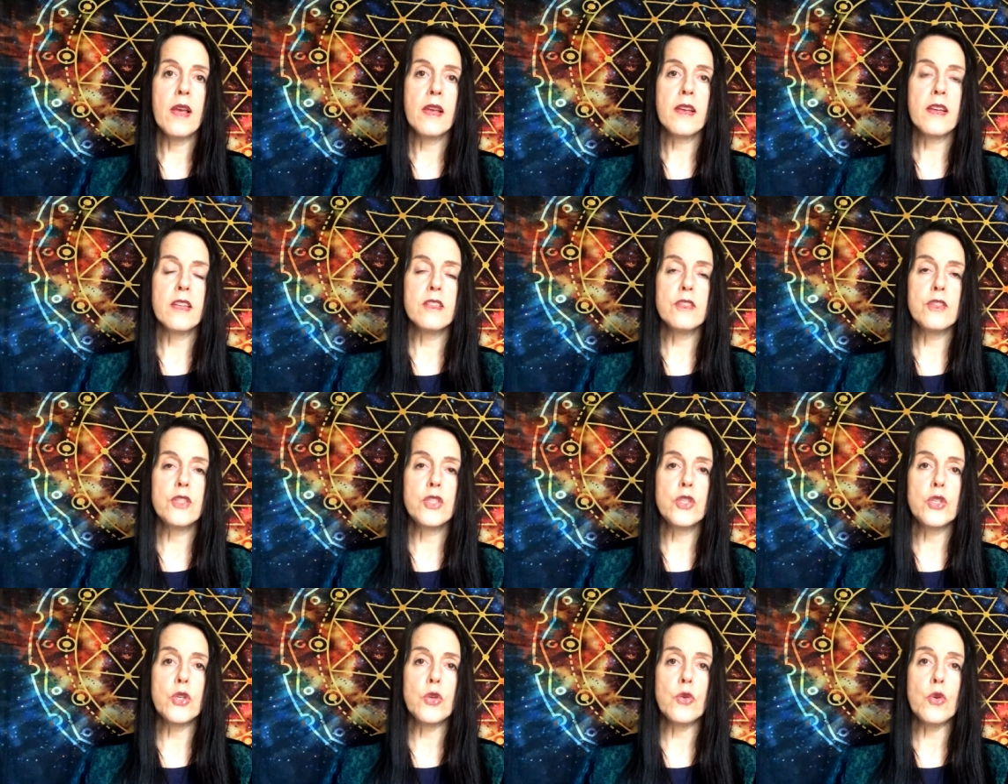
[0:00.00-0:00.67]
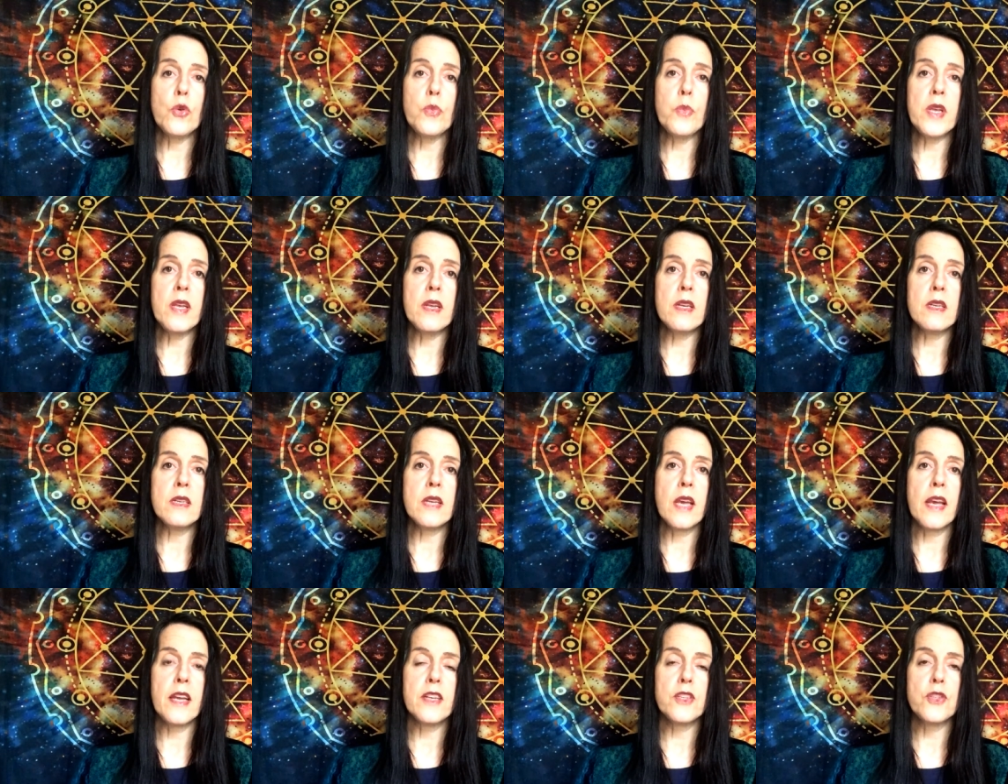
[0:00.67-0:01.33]
can still be
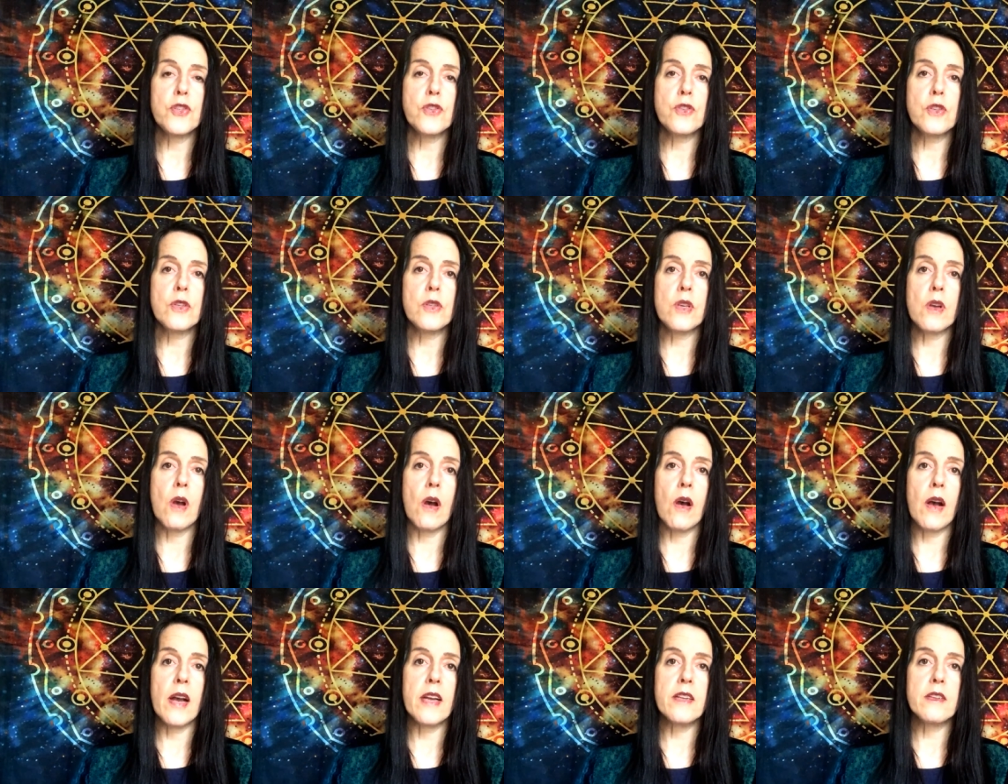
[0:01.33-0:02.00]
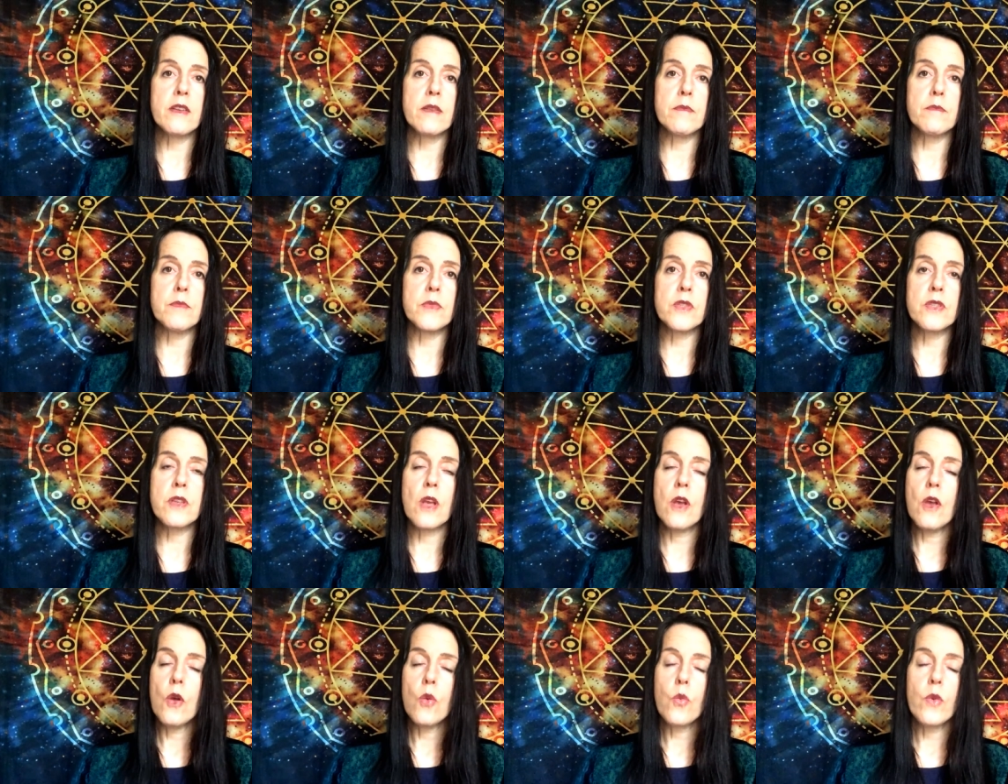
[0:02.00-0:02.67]
attached to the
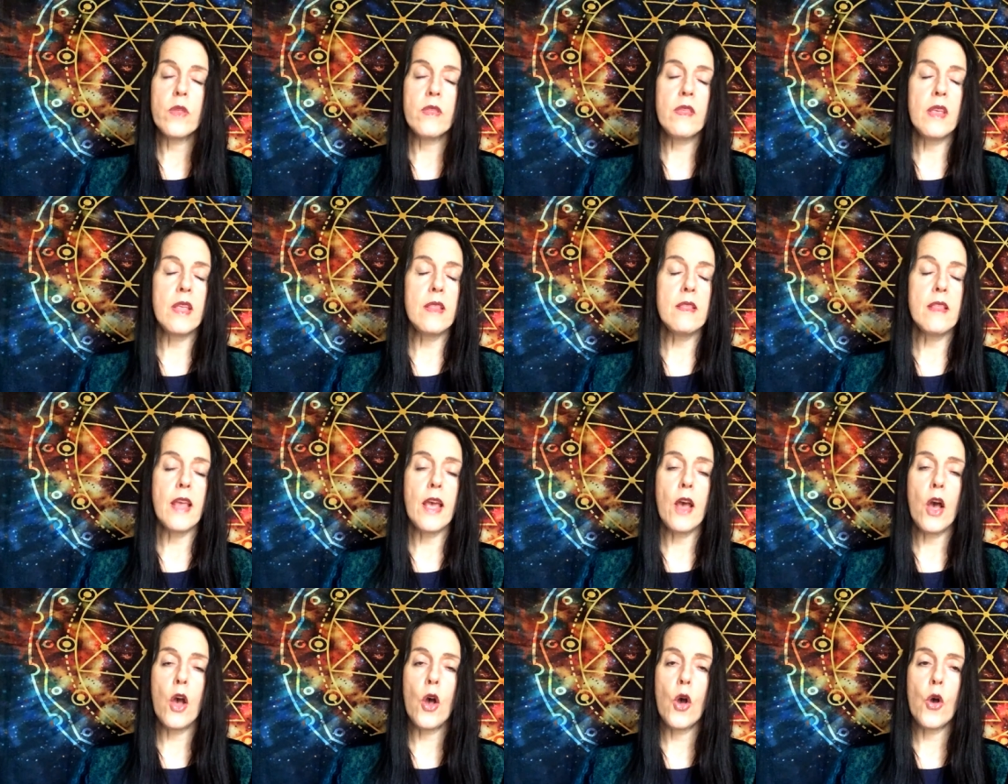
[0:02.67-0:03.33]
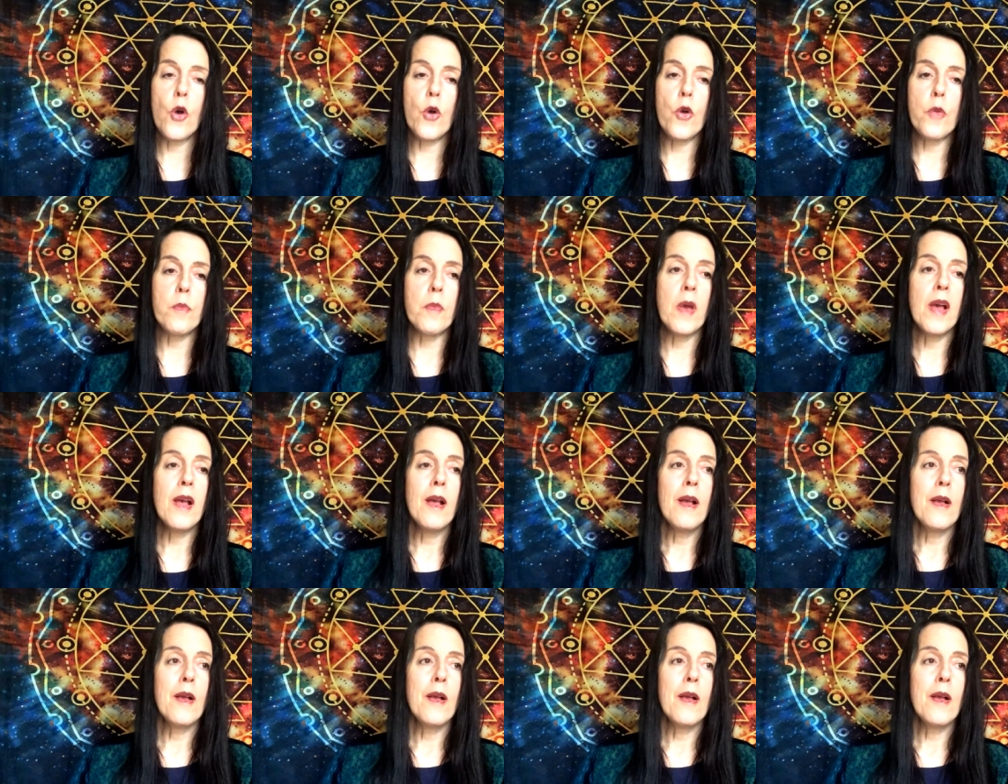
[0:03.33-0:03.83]
items within their home